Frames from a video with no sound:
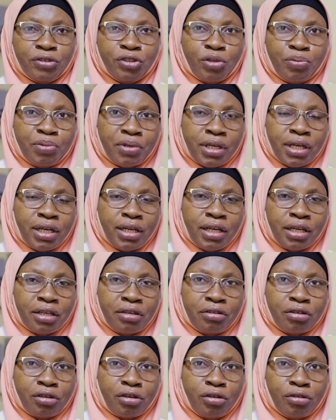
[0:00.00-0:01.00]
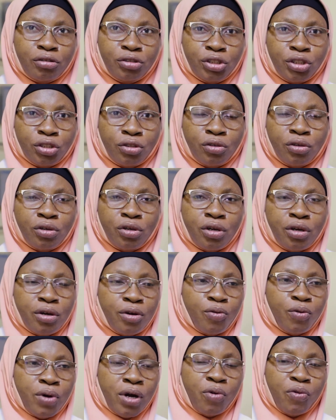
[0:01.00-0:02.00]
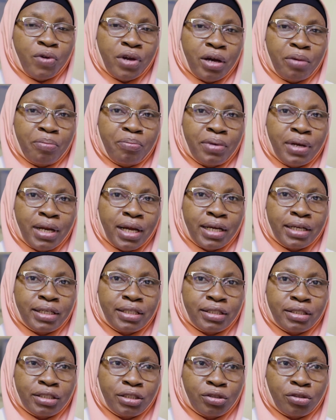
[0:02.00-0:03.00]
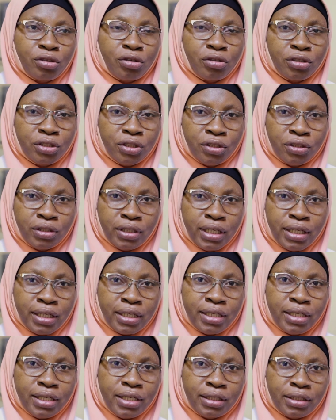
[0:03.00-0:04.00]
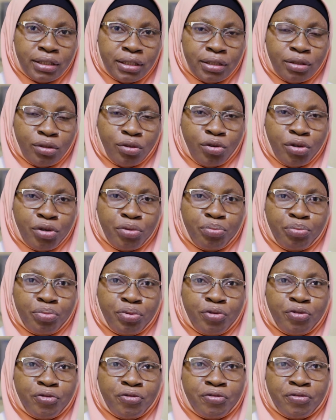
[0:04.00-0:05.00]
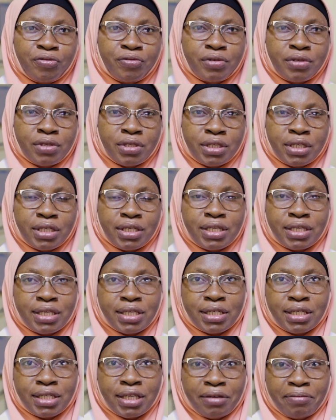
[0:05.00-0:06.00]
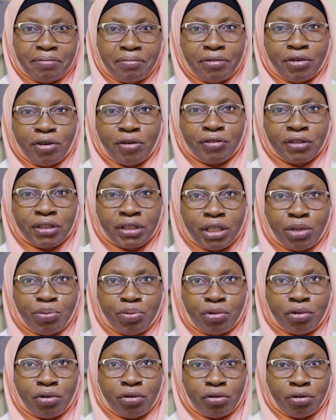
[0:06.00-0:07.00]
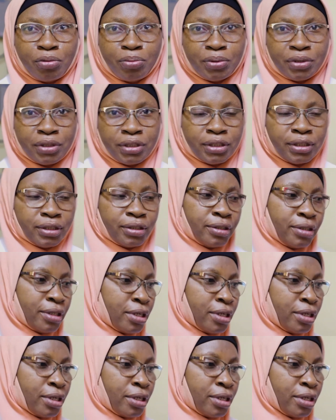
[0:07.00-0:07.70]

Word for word: Tropical Agriculture, where we apply tissue culture techniques to improve seed system of staple crops.